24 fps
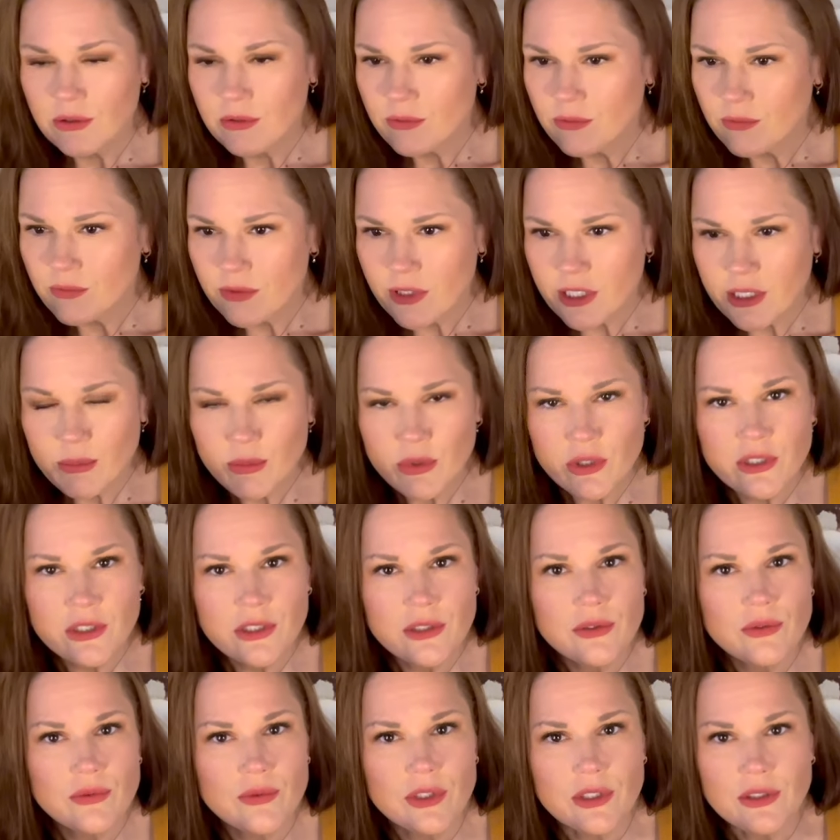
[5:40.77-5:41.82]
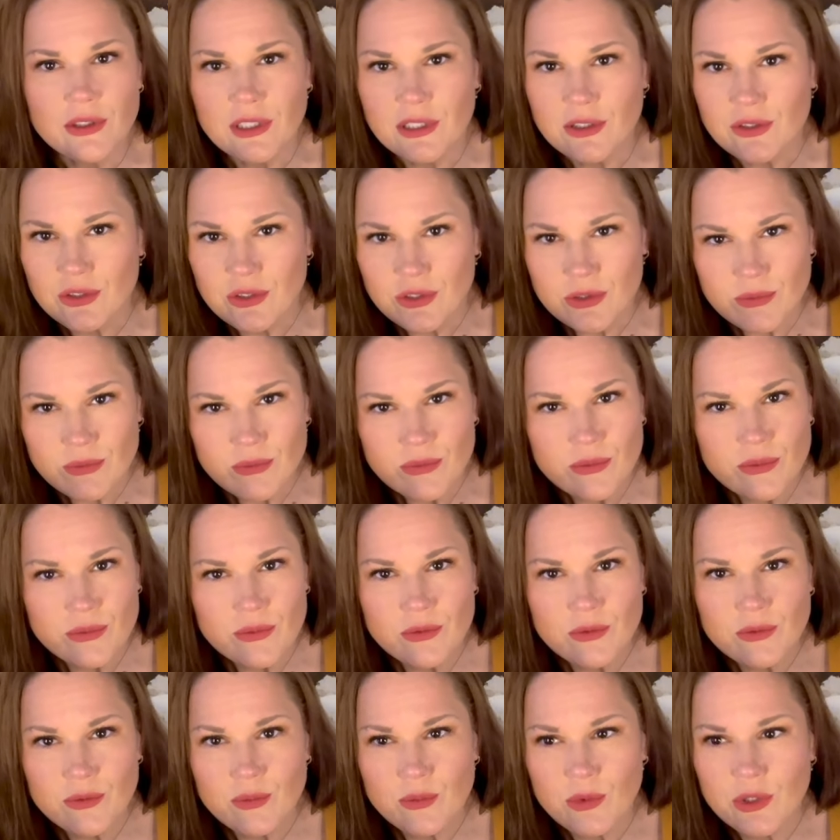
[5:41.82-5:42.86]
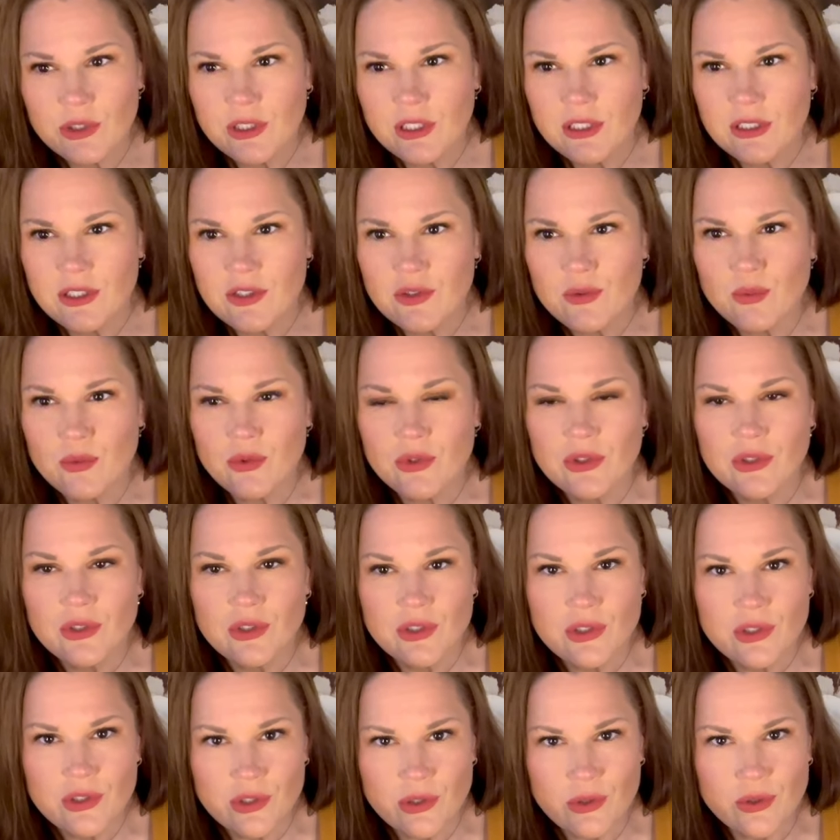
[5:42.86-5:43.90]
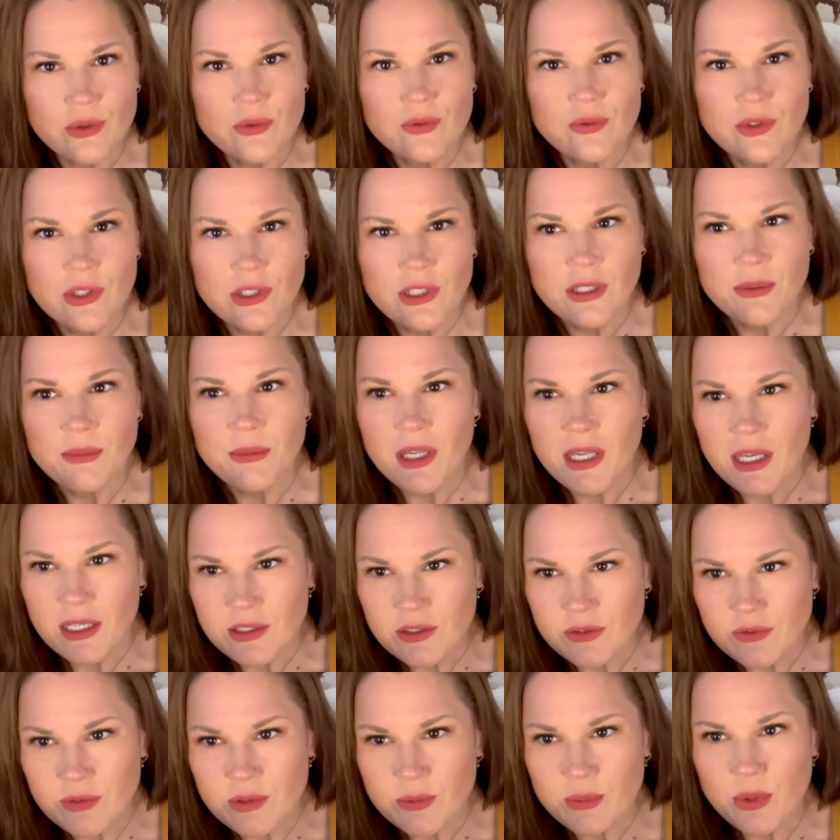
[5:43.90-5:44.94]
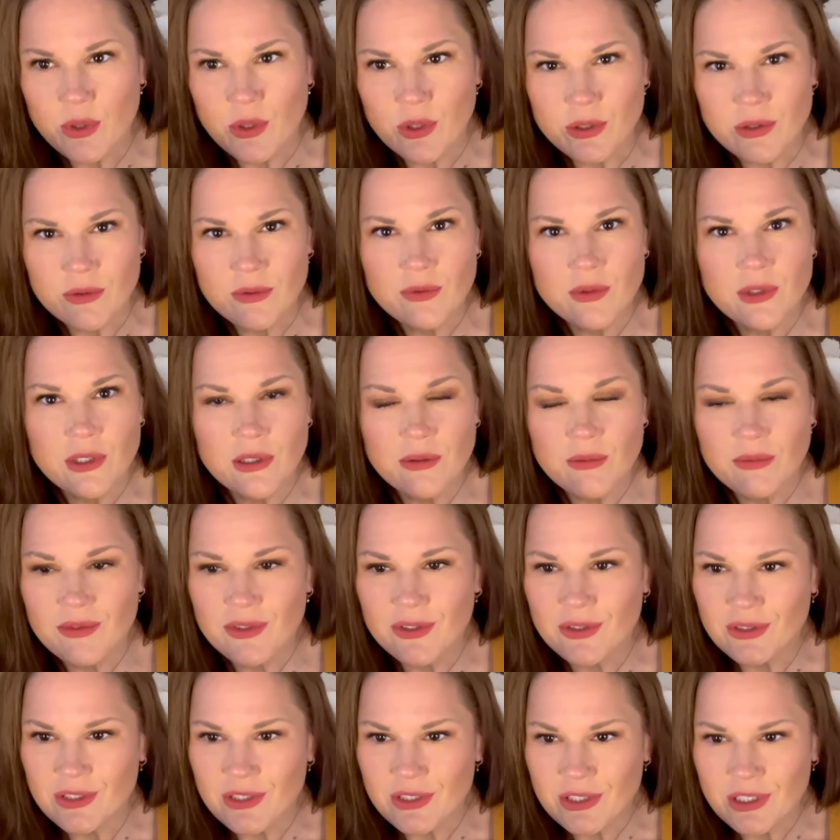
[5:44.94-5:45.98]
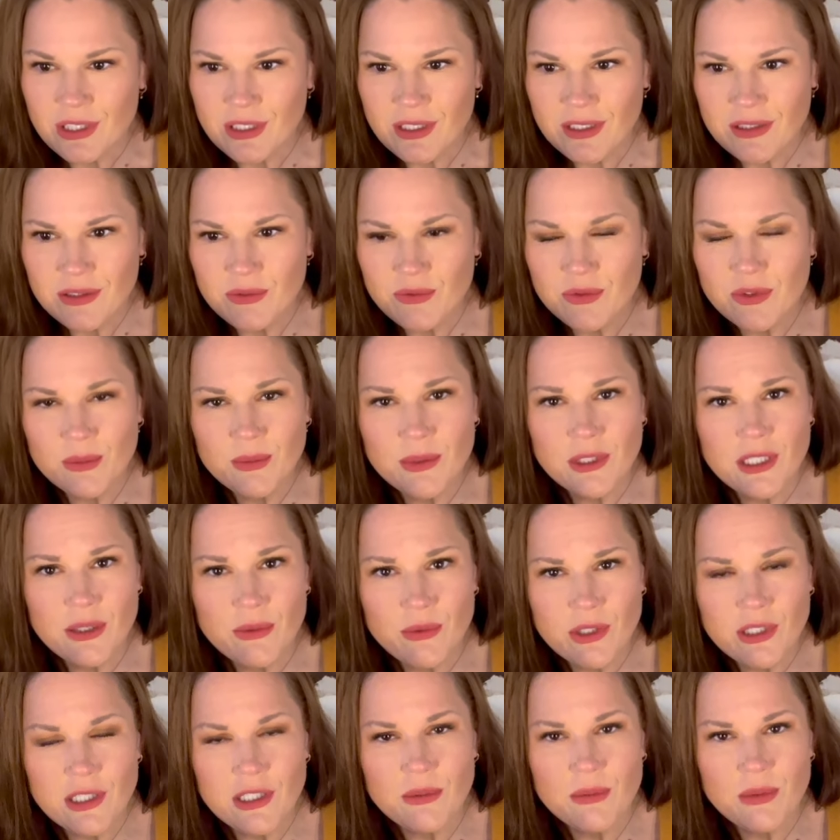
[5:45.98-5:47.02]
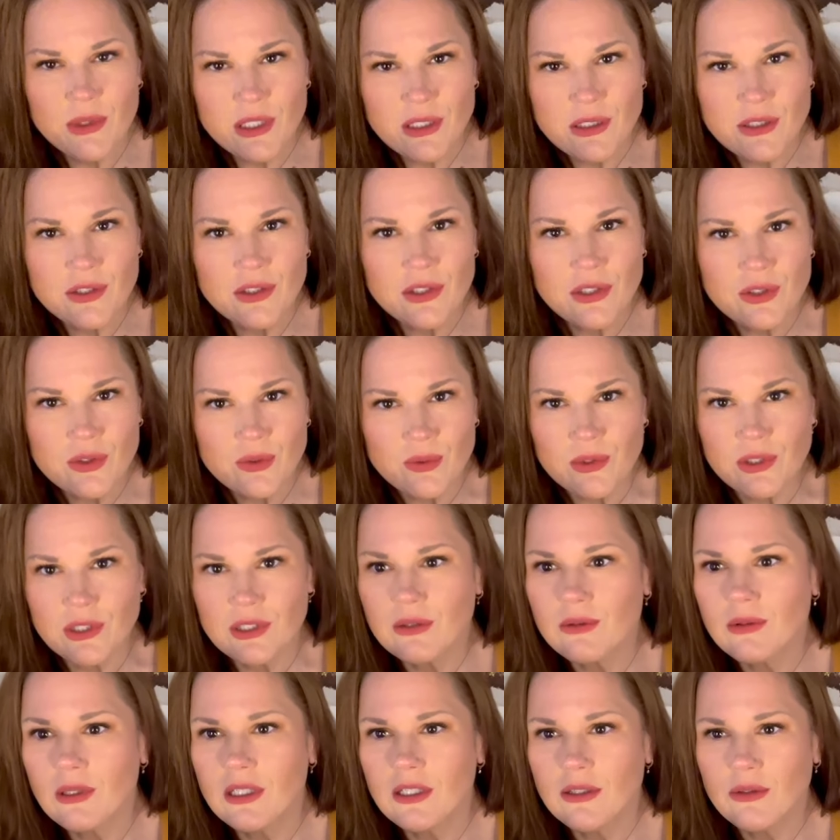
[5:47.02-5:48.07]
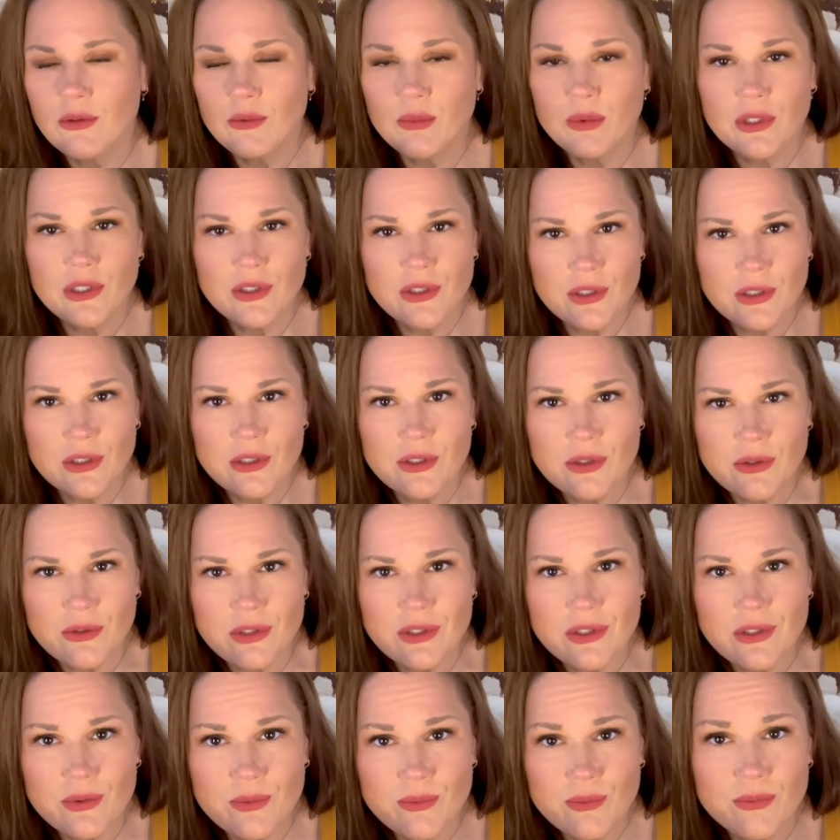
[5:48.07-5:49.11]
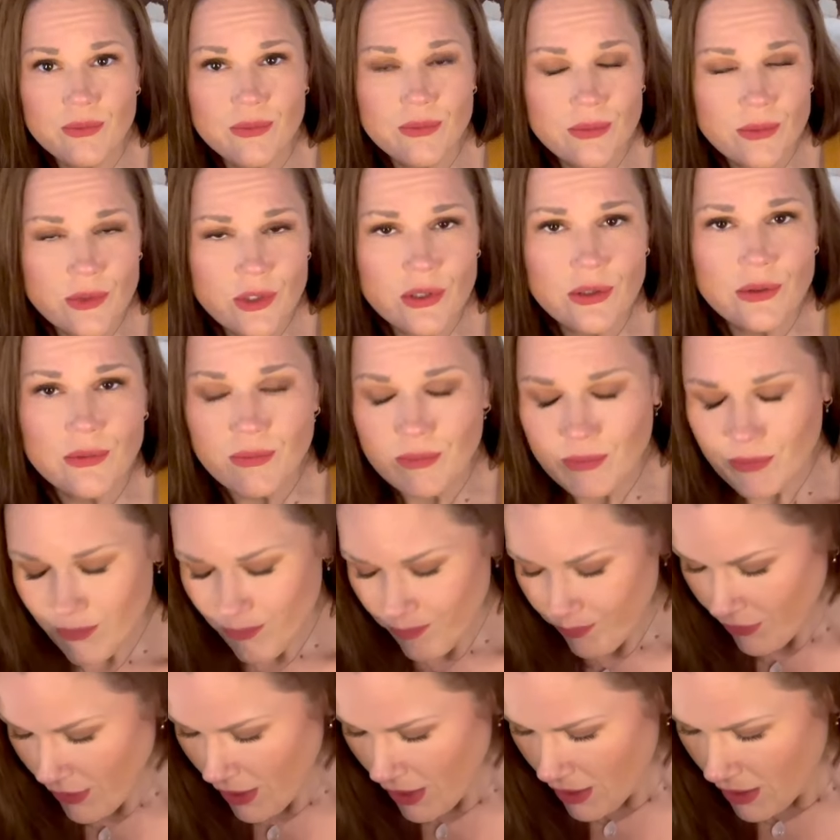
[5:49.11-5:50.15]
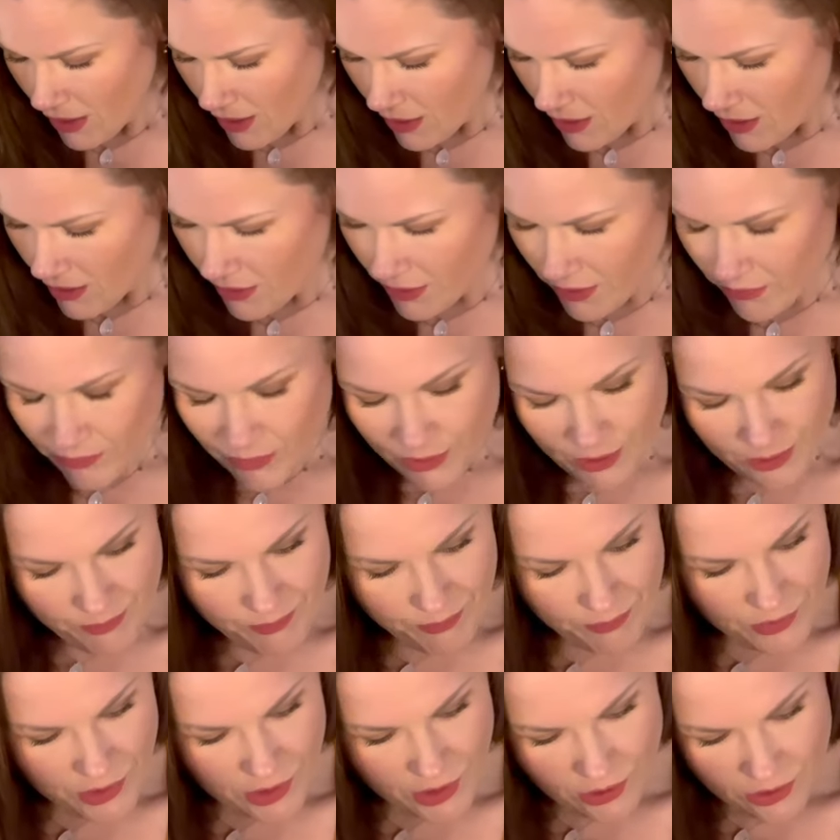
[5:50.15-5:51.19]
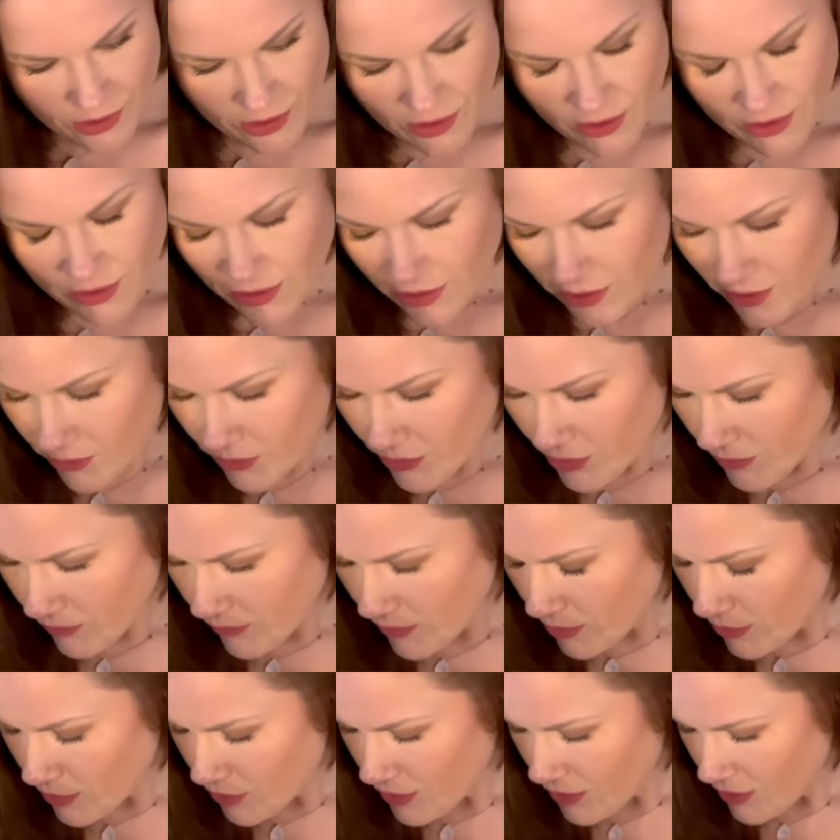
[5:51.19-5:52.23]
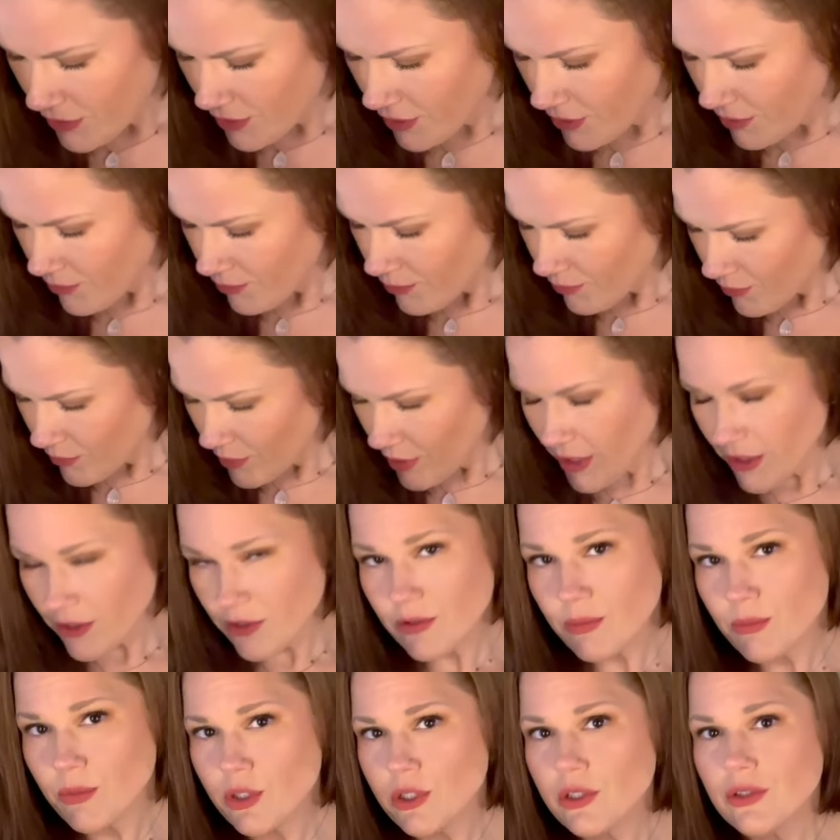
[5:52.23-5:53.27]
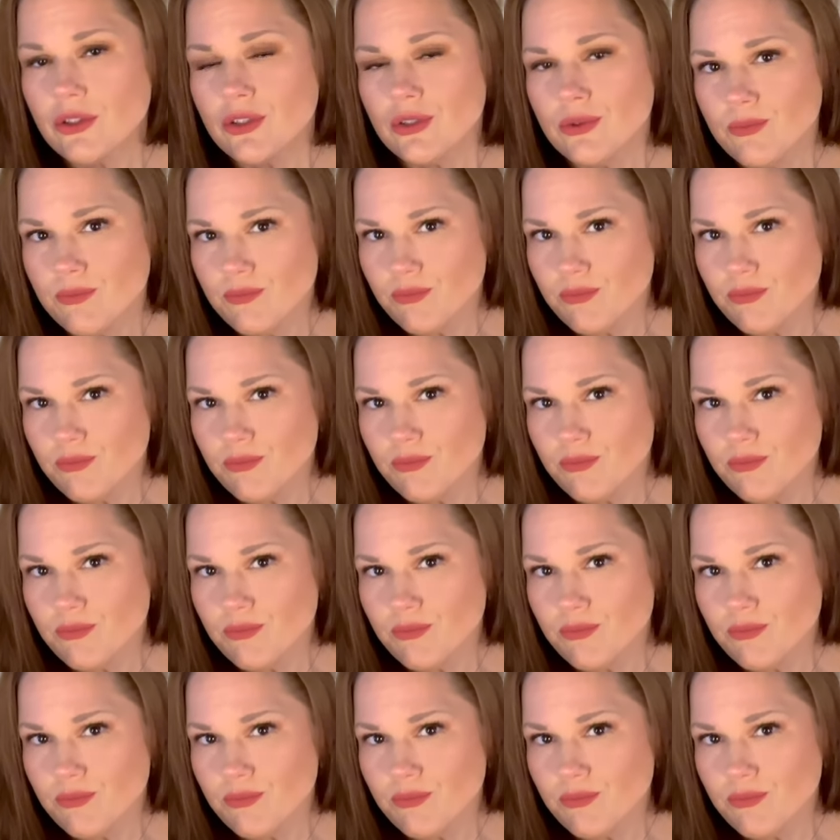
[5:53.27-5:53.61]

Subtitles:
vibrant foundation, one that does more than just serve, that I'm actively part of and I feel disconnected from it. I want to get back in touch with it. And it would please you to do this. Good. Lovely. So you're saying you know what your focus is into March